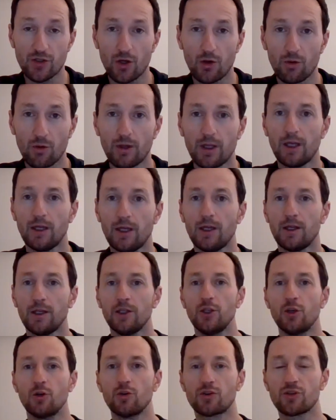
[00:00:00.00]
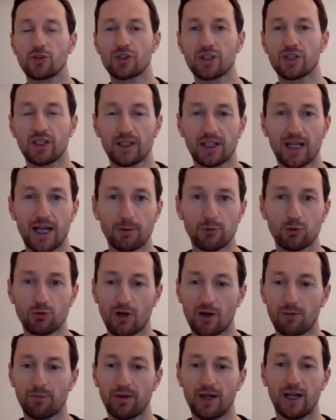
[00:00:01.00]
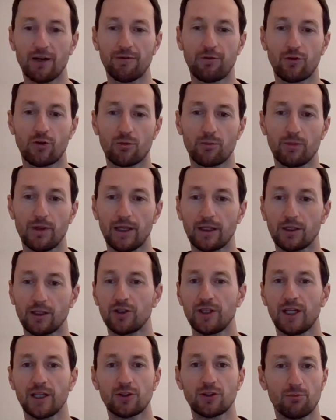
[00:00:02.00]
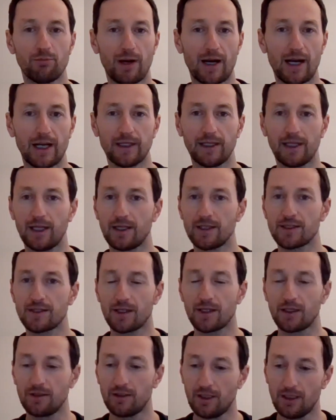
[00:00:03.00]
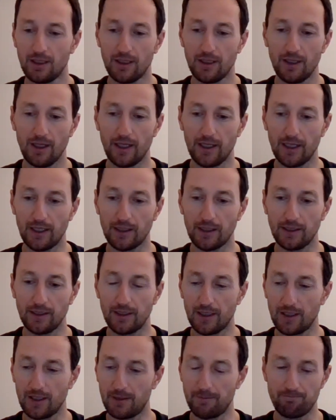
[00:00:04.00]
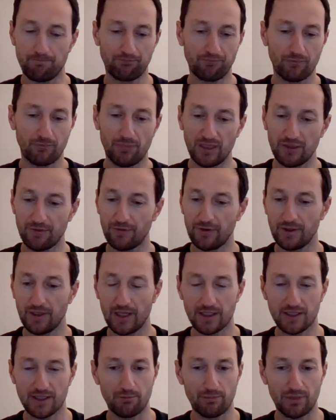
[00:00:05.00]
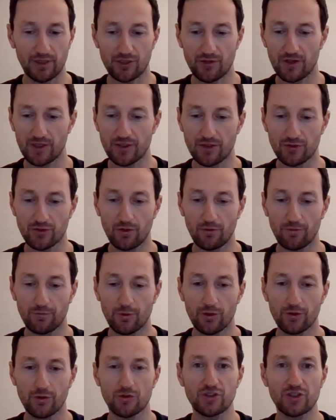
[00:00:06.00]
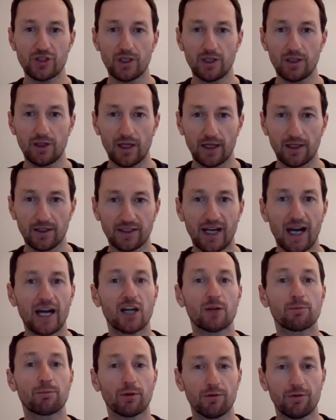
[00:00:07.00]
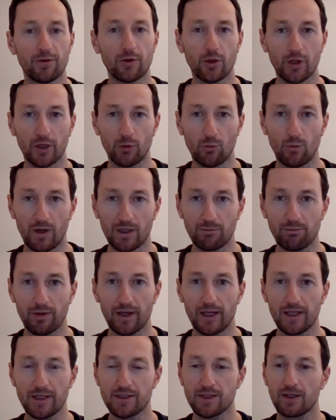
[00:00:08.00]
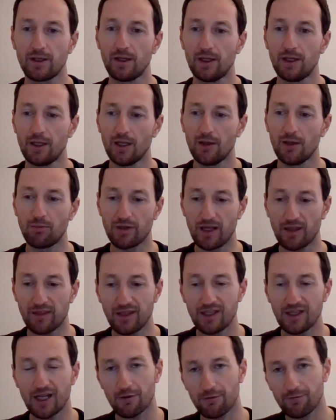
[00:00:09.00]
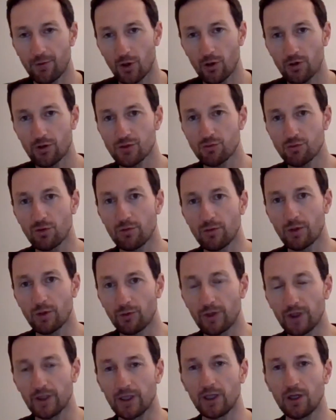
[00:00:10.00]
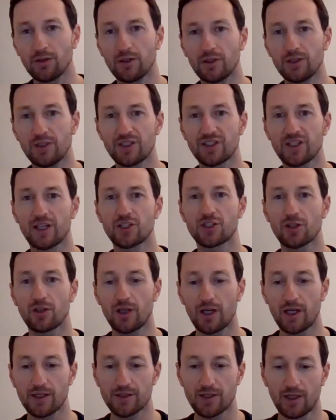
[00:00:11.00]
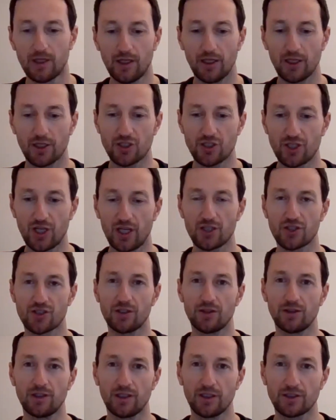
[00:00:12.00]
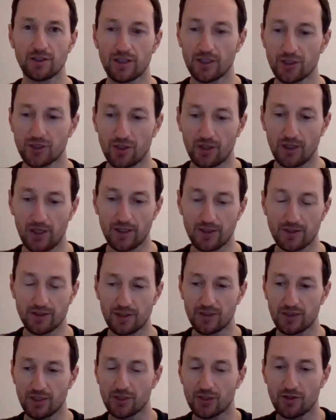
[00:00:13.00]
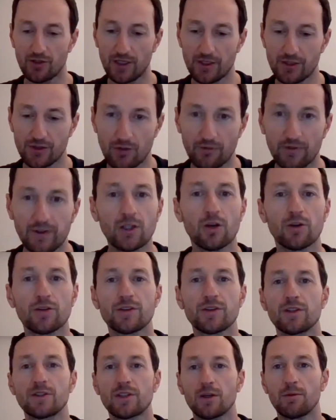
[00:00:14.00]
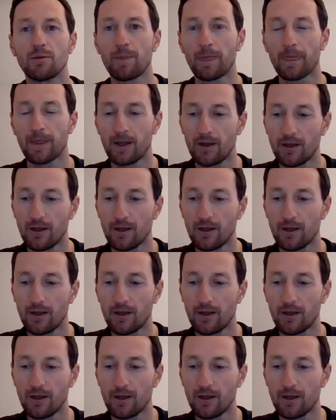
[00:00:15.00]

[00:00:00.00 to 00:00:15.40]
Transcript: exchanges. So users can come to our platform and connect to Binance and Bitfinex and Bittrex and so forth to see the entire portfolio in one place. But I think our focus will be really on the decentralized exchange and the decentralized sort of ecosystem,